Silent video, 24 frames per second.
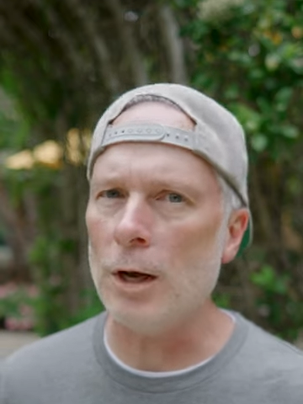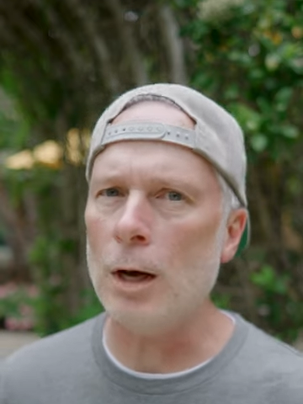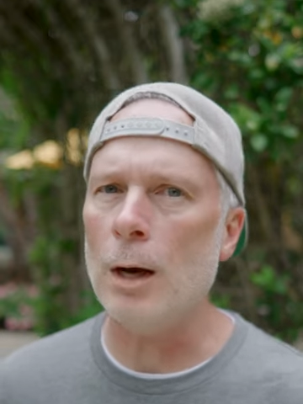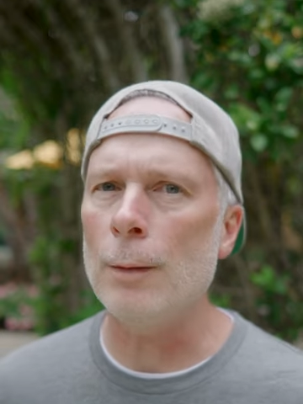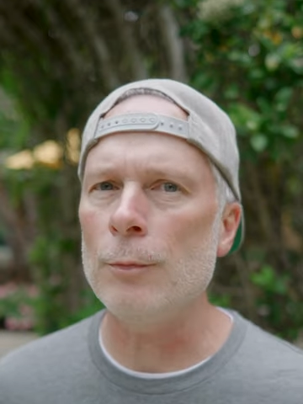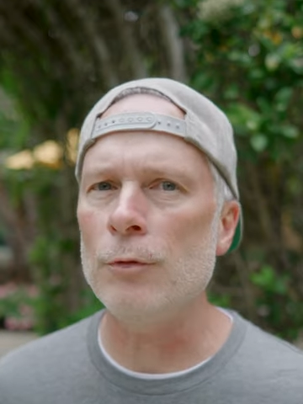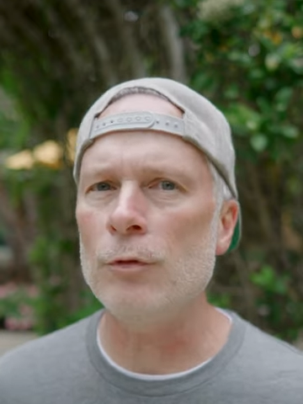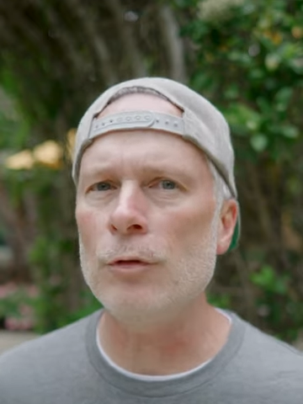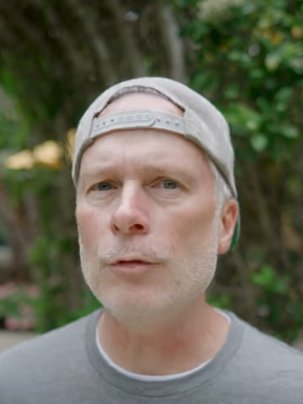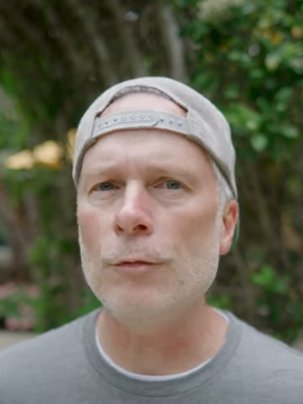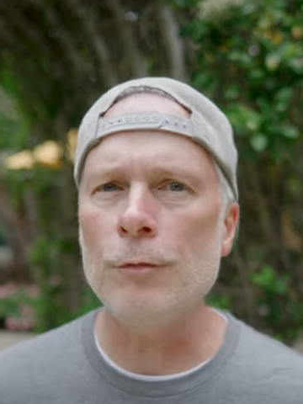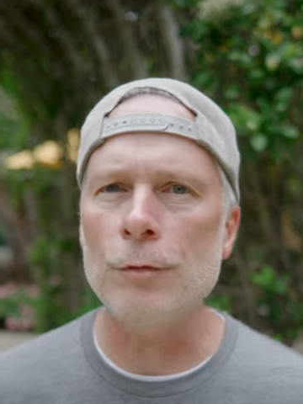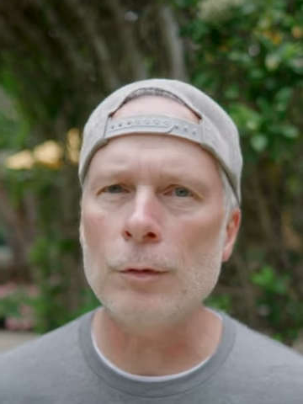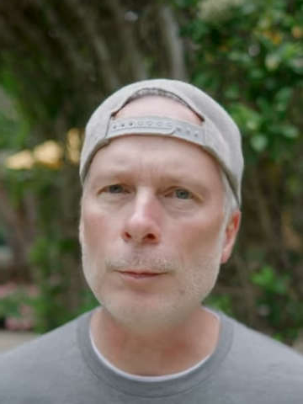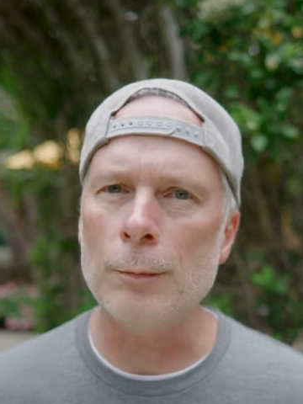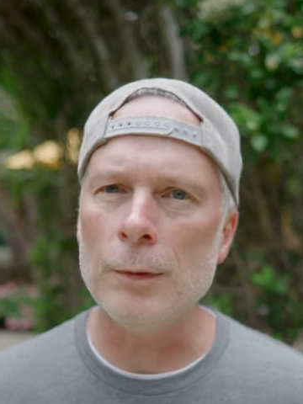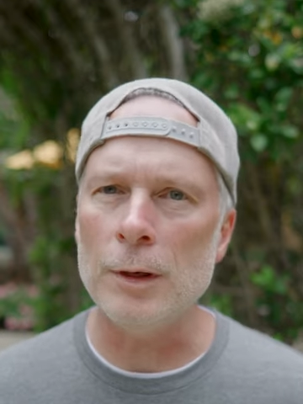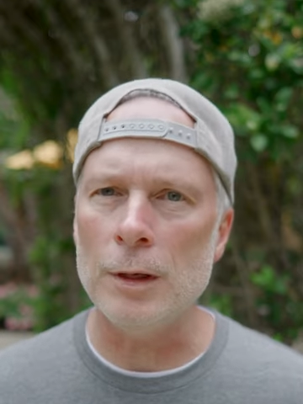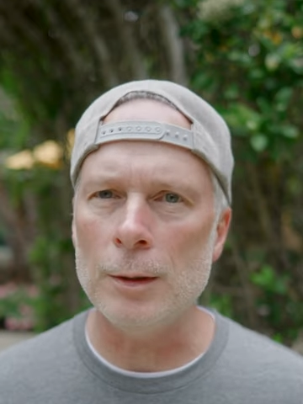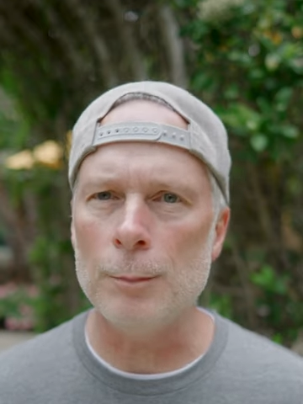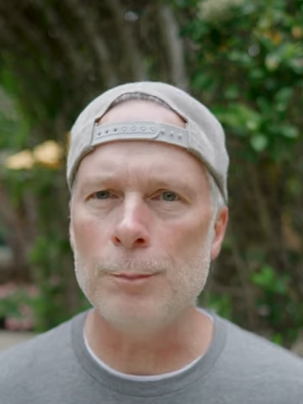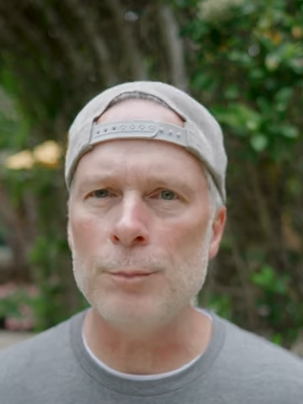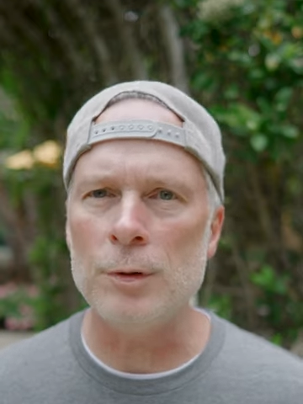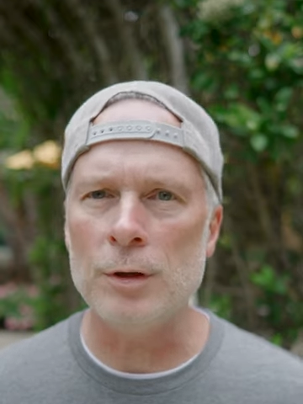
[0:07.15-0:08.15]
option from
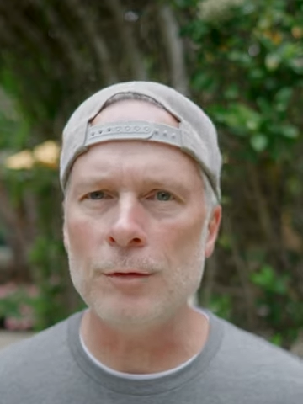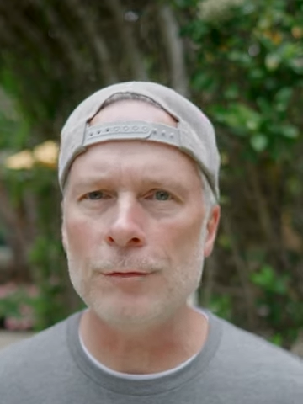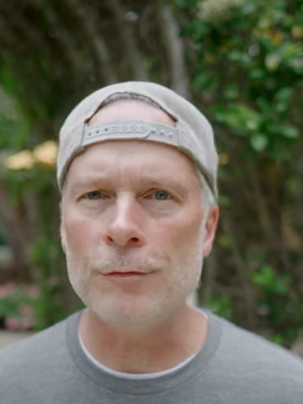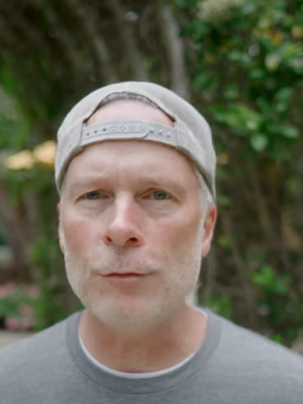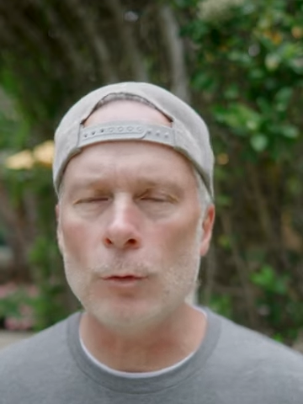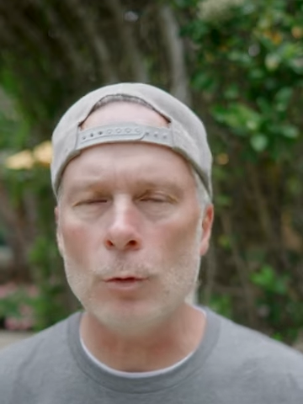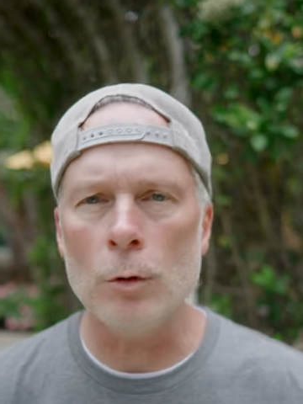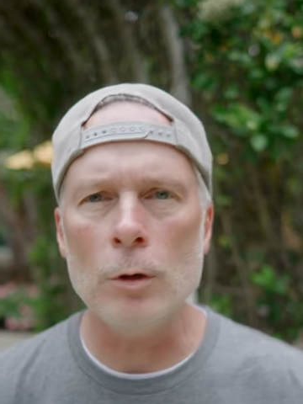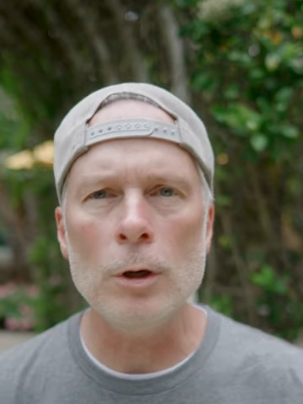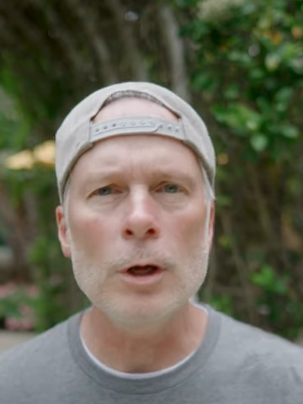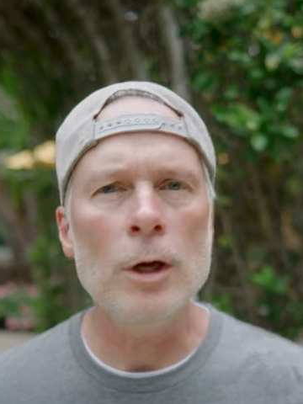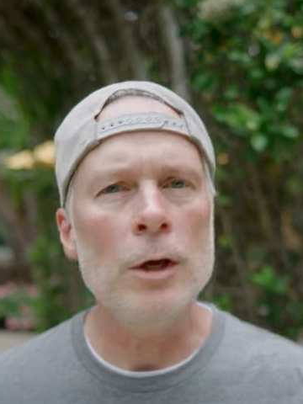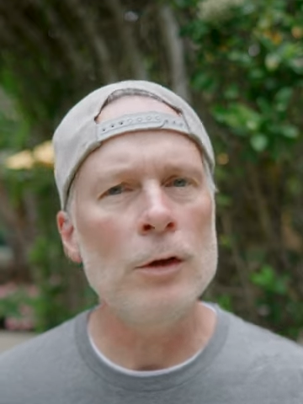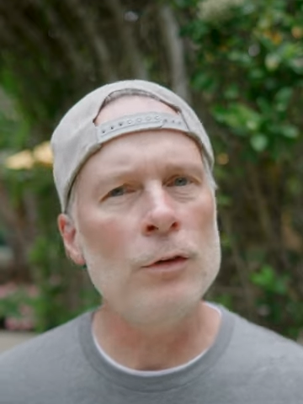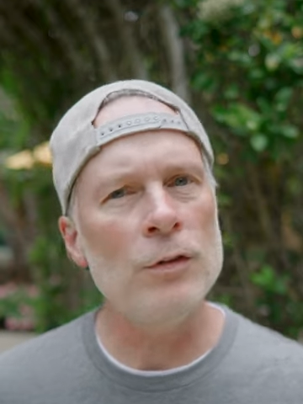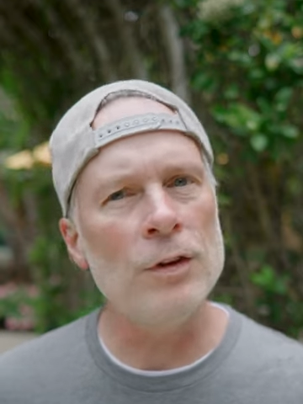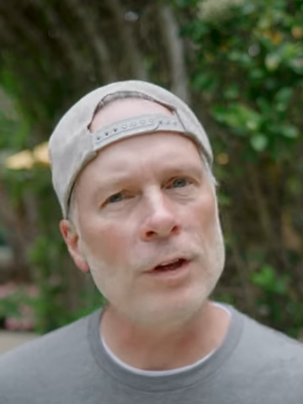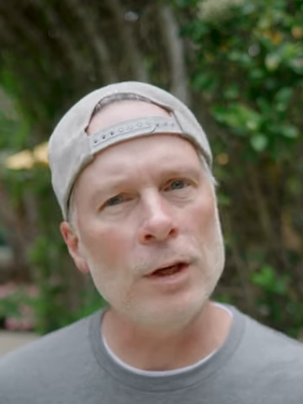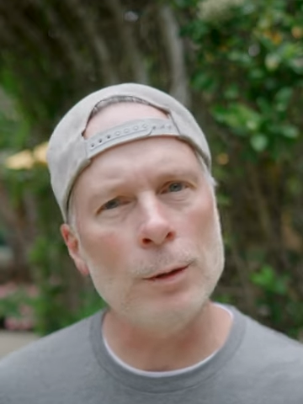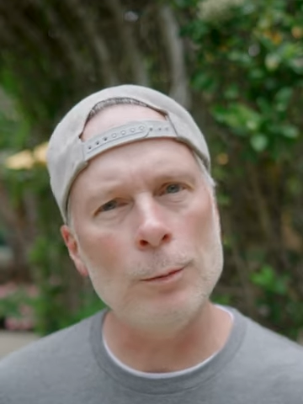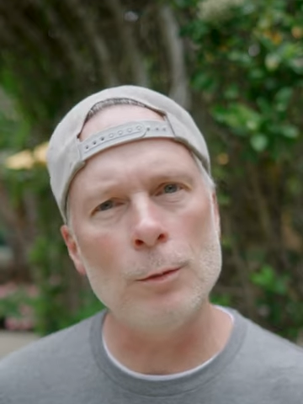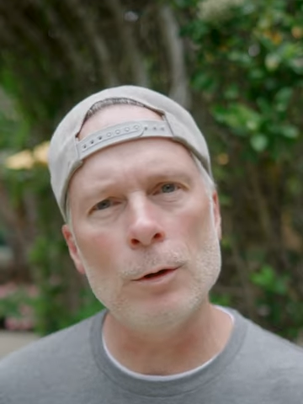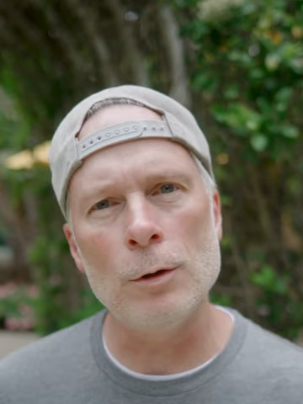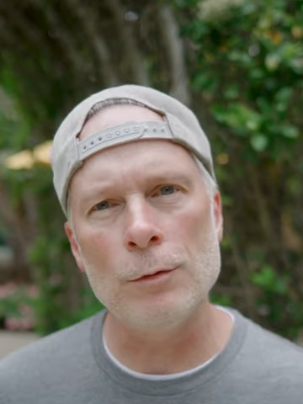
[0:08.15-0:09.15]
MP4 to
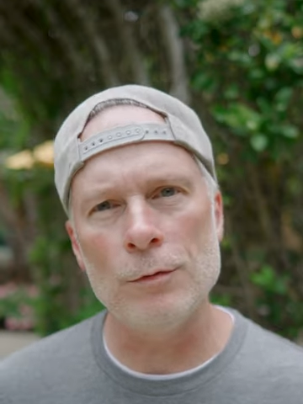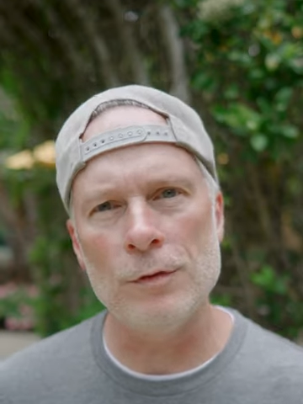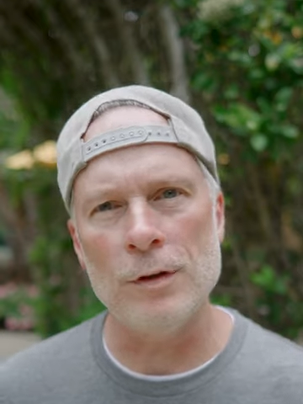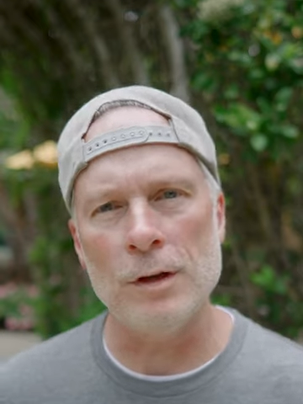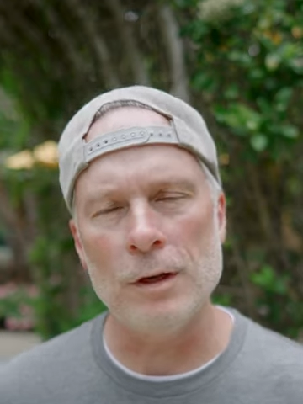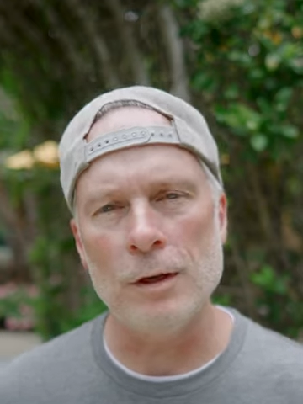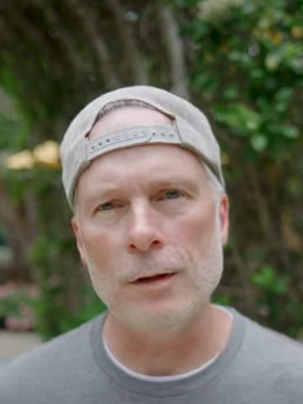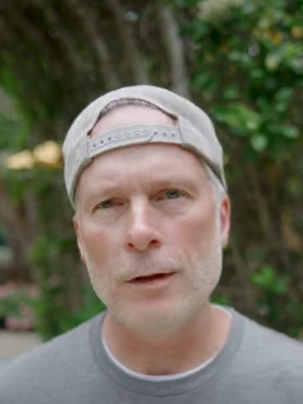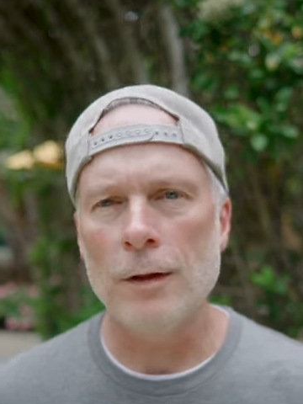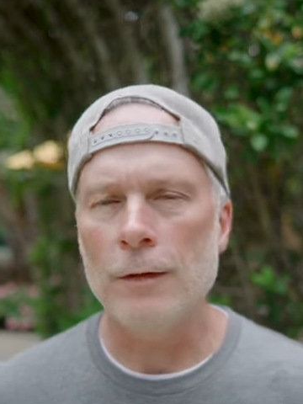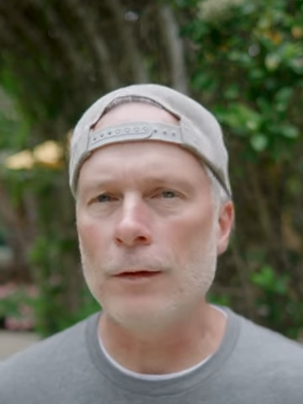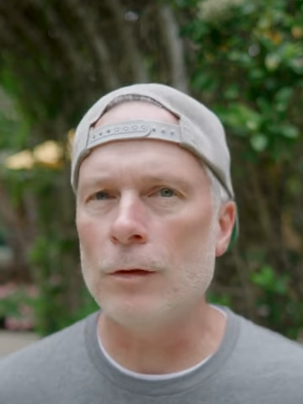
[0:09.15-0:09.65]
MOV.